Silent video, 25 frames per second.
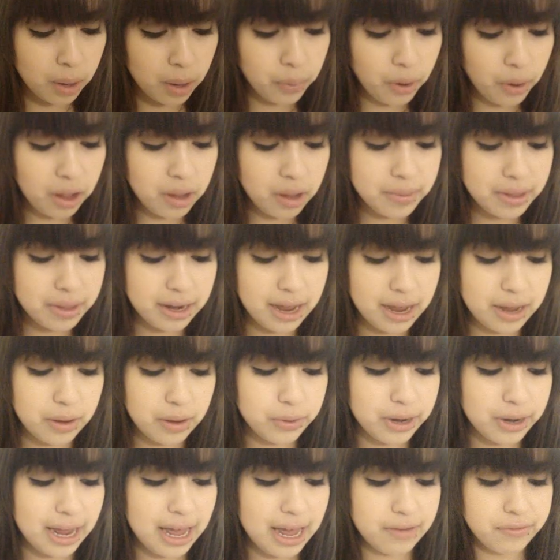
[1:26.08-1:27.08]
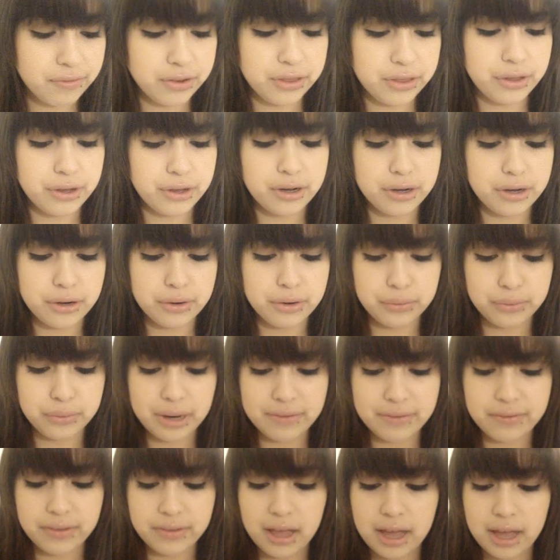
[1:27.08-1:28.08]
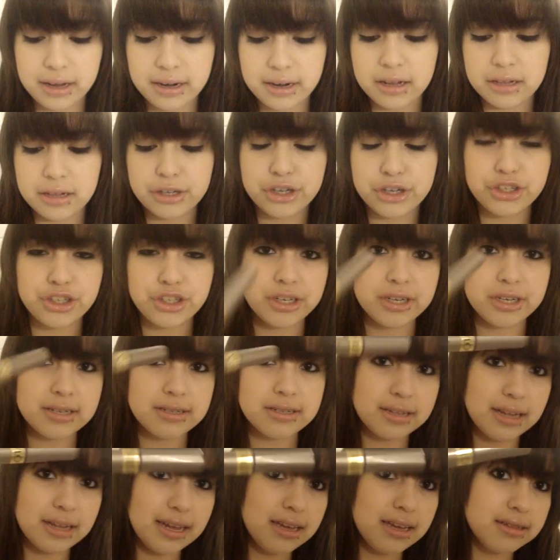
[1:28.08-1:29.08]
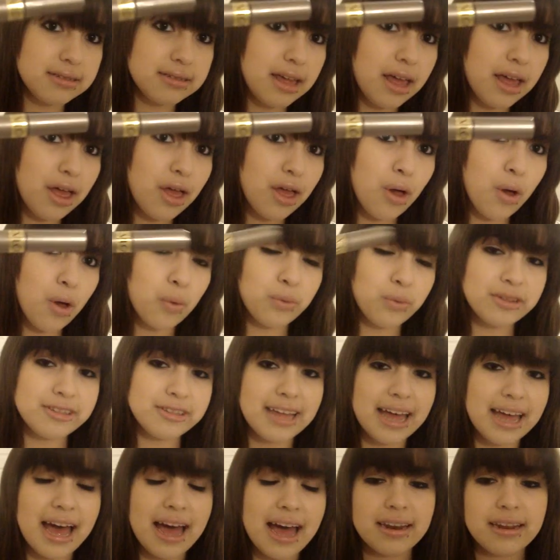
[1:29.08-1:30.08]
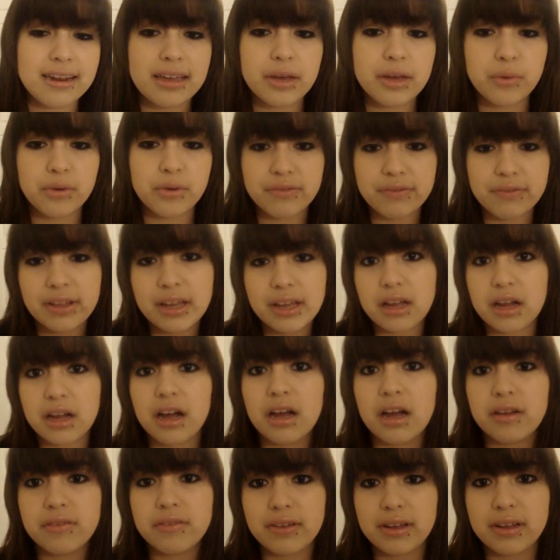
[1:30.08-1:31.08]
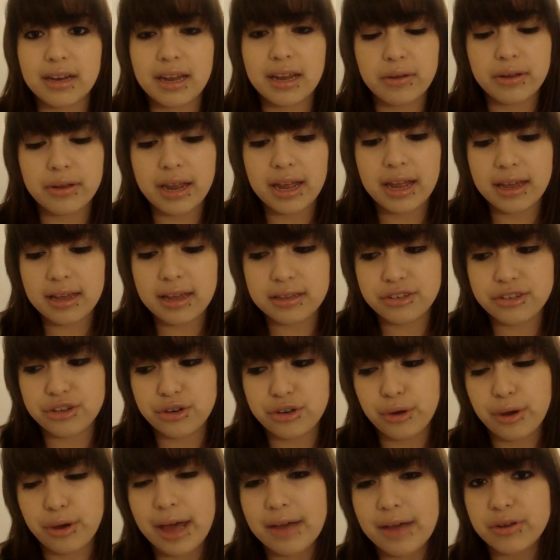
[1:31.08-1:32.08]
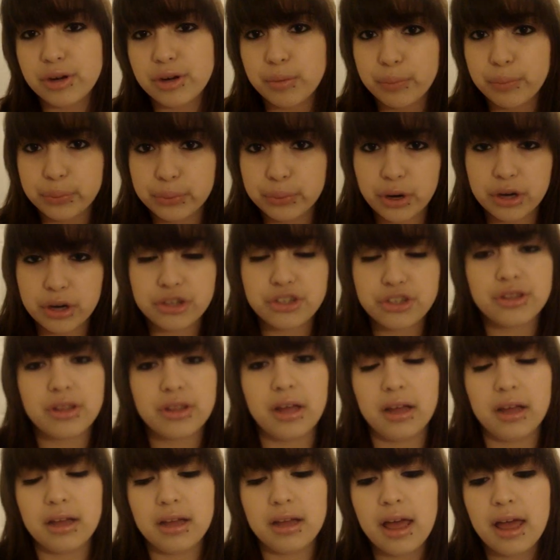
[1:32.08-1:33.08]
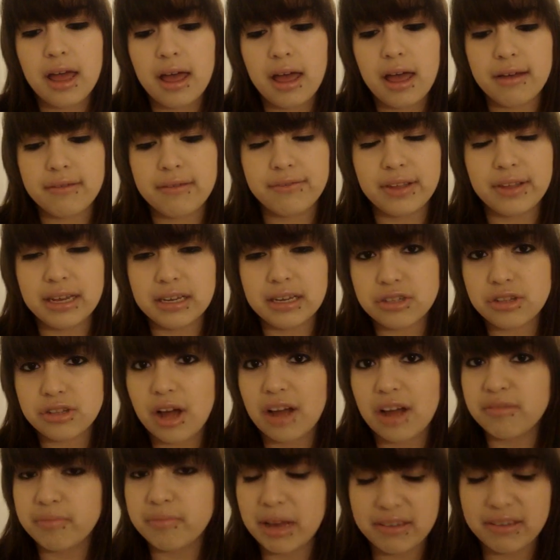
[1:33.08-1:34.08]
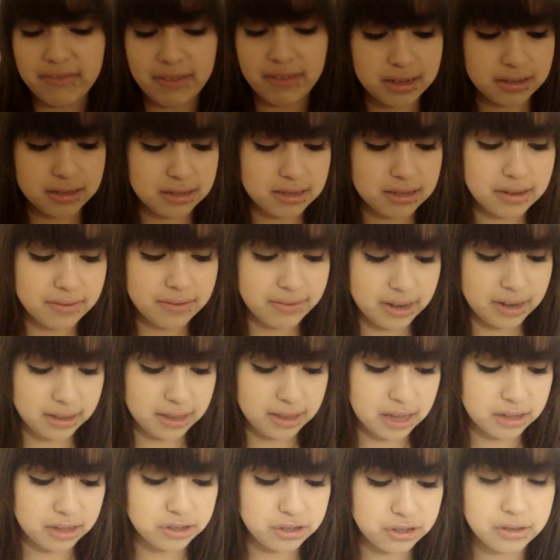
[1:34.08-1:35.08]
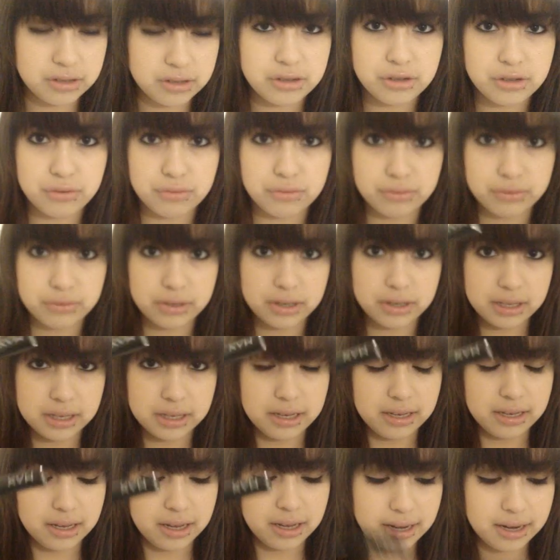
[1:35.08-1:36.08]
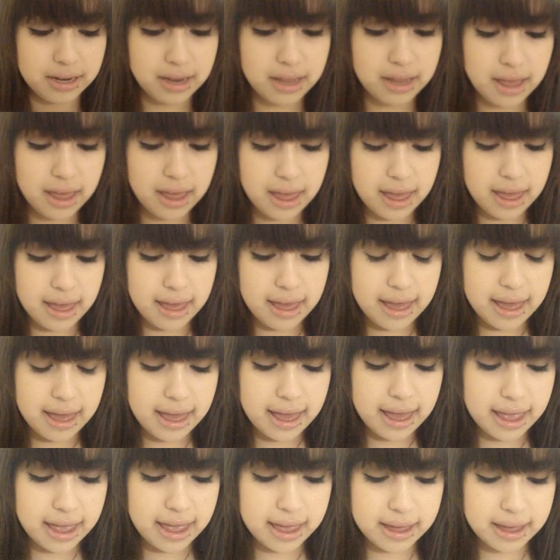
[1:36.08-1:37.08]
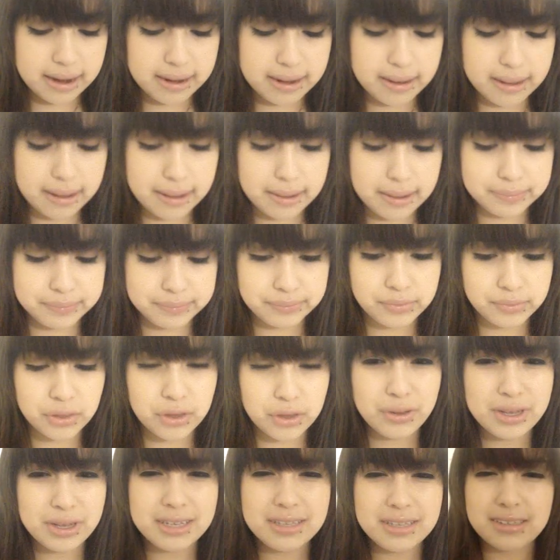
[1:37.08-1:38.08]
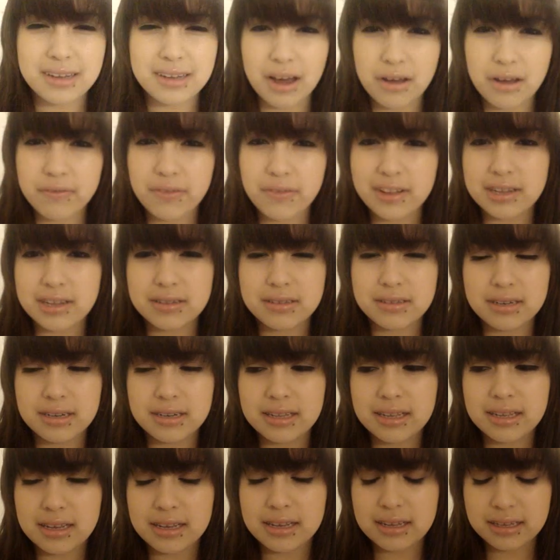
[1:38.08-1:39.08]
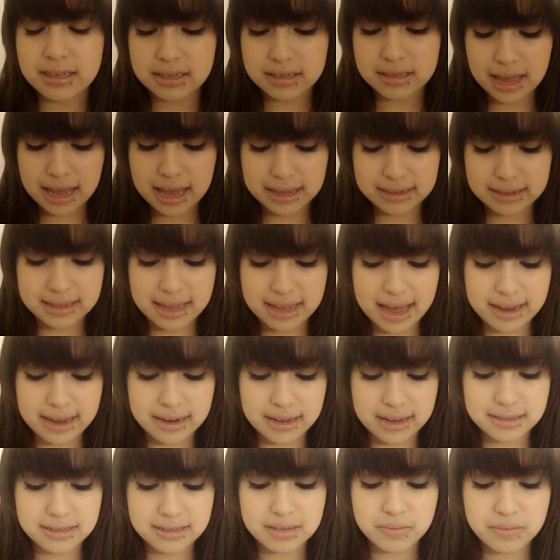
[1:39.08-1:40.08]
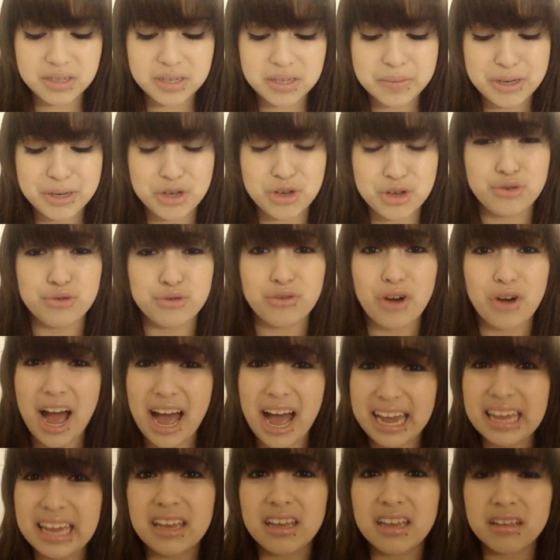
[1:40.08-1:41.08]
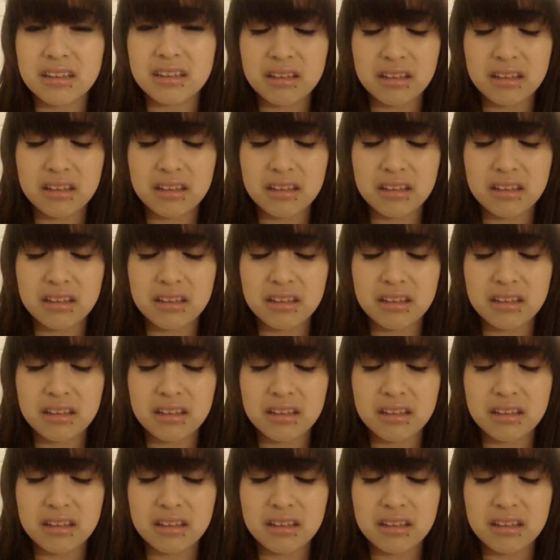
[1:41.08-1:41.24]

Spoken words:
Problem that I would have with the Revlon Luxurious Lengths was that it would flake off, and I would hate, you know, having to brush the flakes off my face and stuff like that. So this is really good. And the only downfall I see to it is that it seems to be drying.